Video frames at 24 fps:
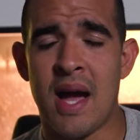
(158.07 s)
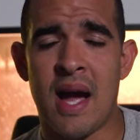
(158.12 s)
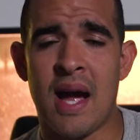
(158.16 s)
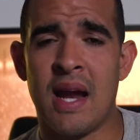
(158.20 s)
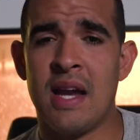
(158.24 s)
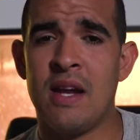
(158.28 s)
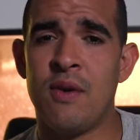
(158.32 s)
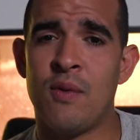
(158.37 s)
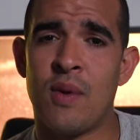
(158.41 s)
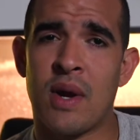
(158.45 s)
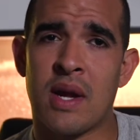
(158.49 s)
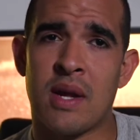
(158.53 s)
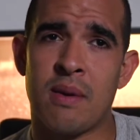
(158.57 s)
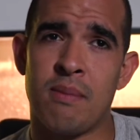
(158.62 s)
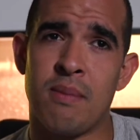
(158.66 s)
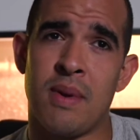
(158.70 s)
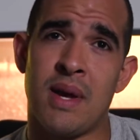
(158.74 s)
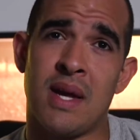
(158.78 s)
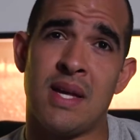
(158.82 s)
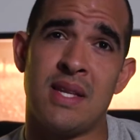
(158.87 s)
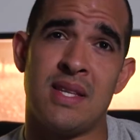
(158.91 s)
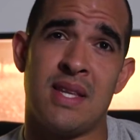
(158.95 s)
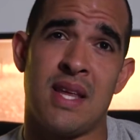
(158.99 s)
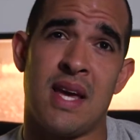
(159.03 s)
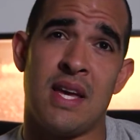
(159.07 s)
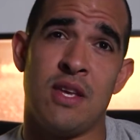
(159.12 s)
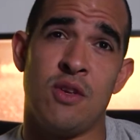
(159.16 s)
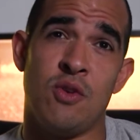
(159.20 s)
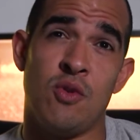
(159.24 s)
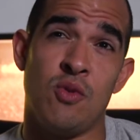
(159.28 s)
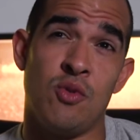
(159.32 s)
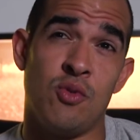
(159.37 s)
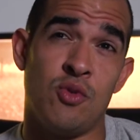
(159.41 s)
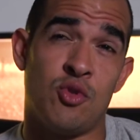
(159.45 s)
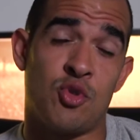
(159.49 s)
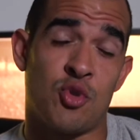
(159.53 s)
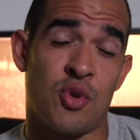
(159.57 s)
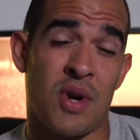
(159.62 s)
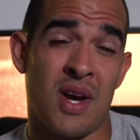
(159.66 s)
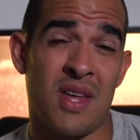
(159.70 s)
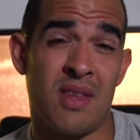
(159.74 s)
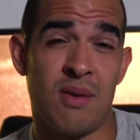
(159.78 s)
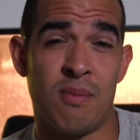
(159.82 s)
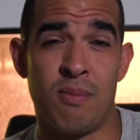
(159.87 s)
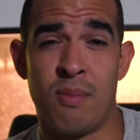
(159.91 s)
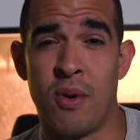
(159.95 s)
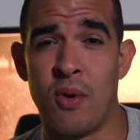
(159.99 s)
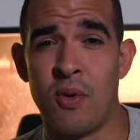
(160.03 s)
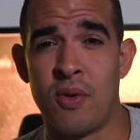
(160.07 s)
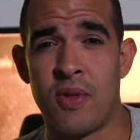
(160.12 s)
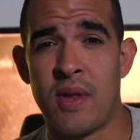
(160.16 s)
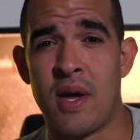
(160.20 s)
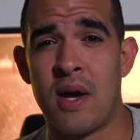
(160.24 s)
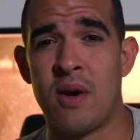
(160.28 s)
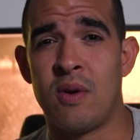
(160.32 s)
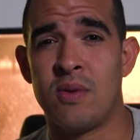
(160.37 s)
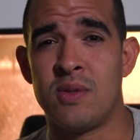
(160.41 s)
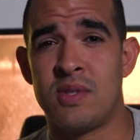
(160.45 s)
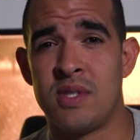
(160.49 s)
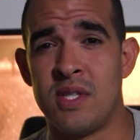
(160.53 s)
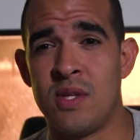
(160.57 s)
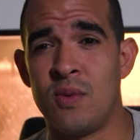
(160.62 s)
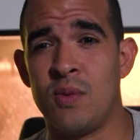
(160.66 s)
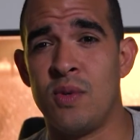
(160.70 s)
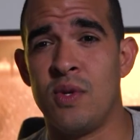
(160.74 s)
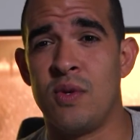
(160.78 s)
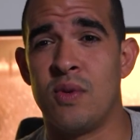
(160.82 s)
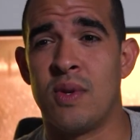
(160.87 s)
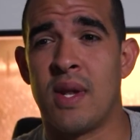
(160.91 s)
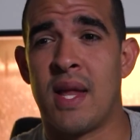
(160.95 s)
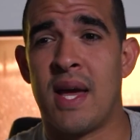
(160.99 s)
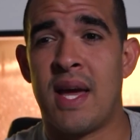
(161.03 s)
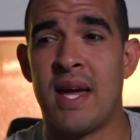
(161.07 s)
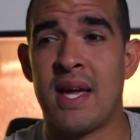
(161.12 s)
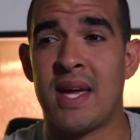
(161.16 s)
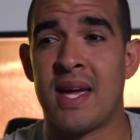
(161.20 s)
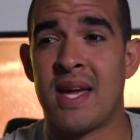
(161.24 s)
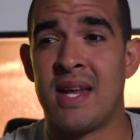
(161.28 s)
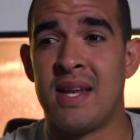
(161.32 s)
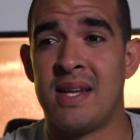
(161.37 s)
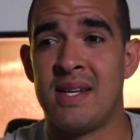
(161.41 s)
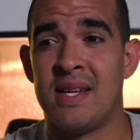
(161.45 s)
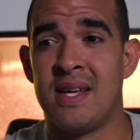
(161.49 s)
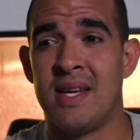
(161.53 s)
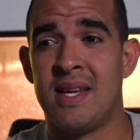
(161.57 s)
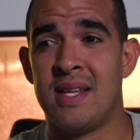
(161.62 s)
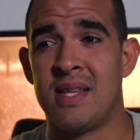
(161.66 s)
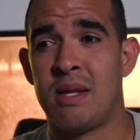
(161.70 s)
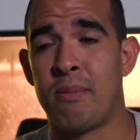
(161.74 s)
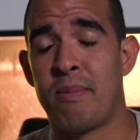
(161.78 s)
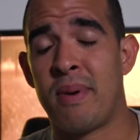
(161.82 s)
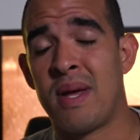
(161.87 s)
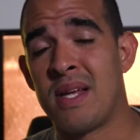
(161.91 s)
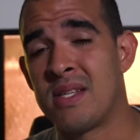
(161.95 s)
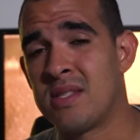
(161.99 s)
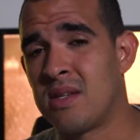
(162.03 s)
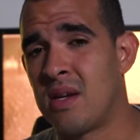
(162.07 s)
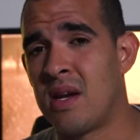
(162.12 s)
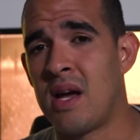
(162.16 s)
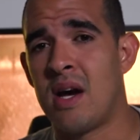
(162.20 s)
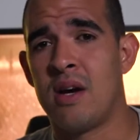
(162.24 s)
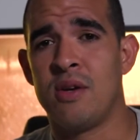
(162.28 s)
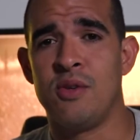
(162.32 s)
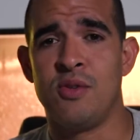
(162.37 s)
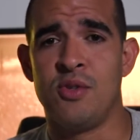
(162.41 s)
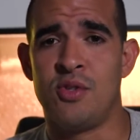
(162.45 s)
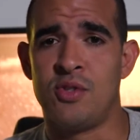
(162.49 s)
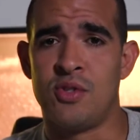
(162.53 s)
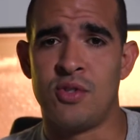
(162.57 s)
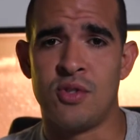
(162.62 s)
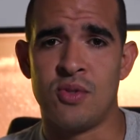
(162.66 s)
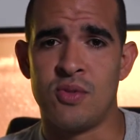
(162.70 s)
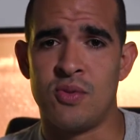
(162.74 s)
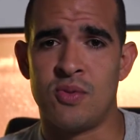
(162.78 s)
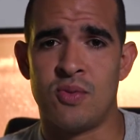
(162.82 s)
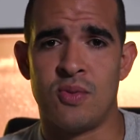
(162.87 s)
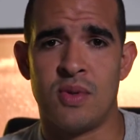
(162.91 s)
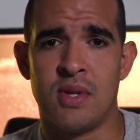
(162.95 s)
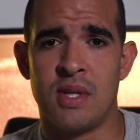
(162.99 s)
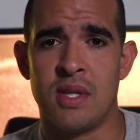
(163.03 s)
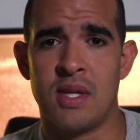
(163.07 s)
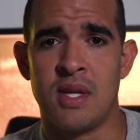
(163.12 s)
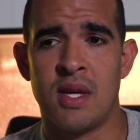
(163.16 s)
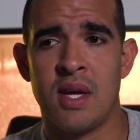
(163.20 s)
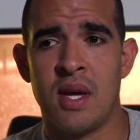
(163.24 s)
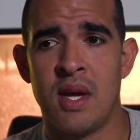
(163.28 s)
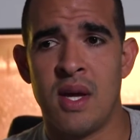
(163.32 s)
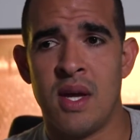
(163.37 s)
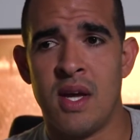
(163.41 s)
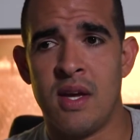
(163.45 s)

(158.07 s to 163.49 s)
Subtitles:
highly recommend that you try them both out, see what you like, and it depends on how you shoot, really.